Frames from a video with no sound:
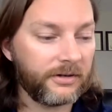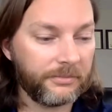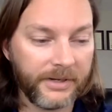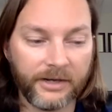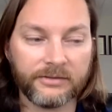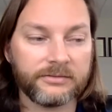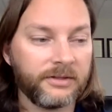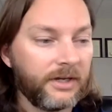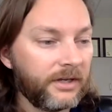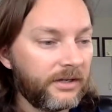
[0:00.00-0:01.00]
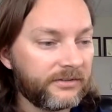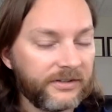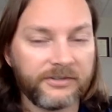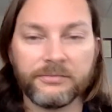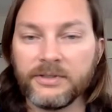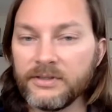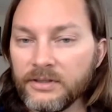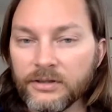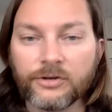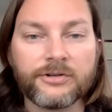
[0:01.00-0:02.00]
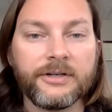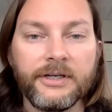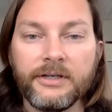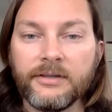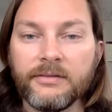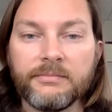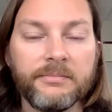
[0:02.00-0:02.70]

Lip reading: about assessment and learning and